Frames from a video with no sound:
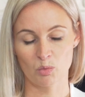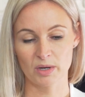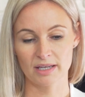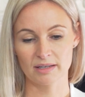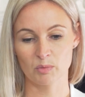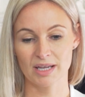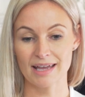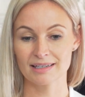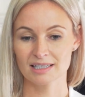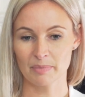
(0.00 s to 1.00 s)
we
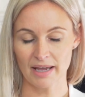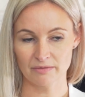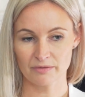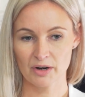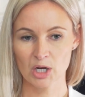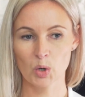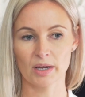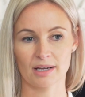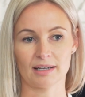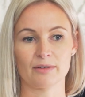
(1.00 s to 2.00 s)
get into bed and very
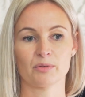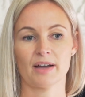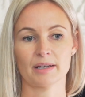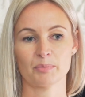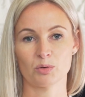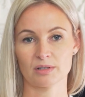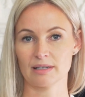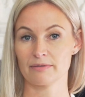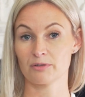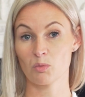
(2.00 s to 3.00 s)
quickly, if we've had poor
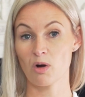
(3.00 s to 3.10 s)
sleep for a